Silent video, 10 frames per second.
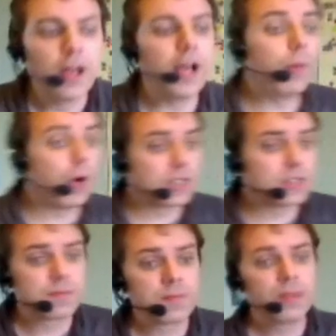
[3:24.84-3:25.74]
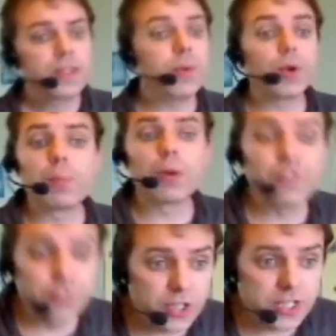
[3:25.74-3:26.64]
What? You want to put a
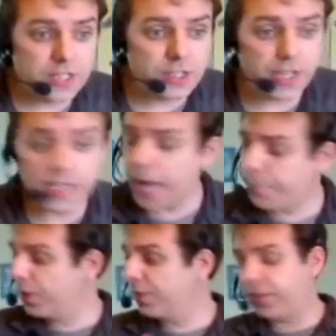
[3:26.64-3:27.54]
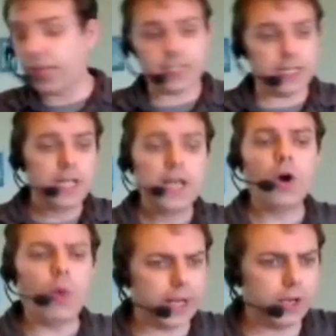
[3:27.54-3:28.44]
flood in, do you? Yeah, put a flood in.
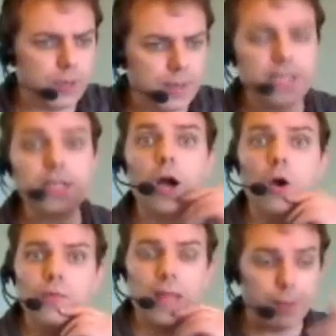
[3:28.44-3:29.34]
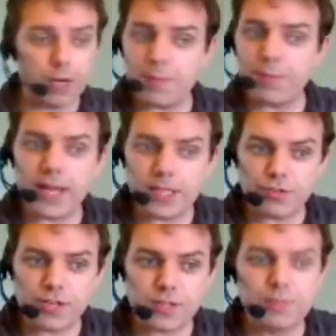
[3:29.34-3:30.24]
Oh, hang on a minute. No, that might be
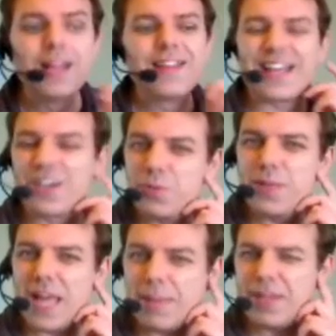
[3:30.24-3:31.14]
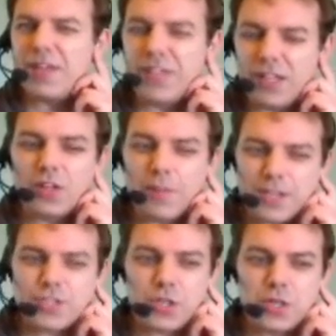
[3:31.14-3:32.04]
plagiarism. That could be the Epic of
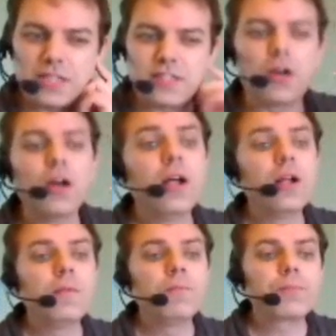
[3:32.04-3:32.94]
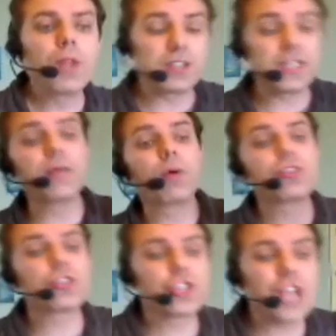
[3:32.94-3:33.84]
Gilgamesh, couldn't it? So, I'll tell you what,
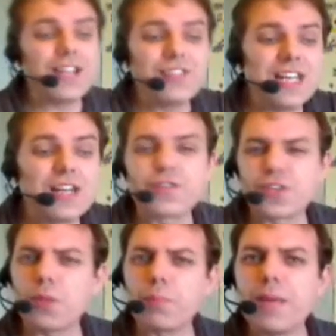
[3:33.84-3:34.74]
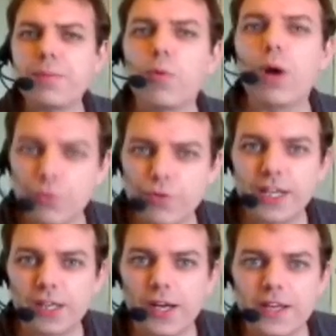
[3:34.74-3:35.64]
just change it enough so the people won't
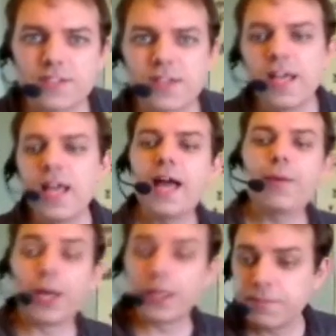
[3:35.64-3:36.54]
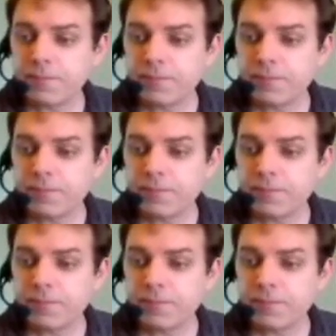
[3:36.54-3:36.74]
realise. And what?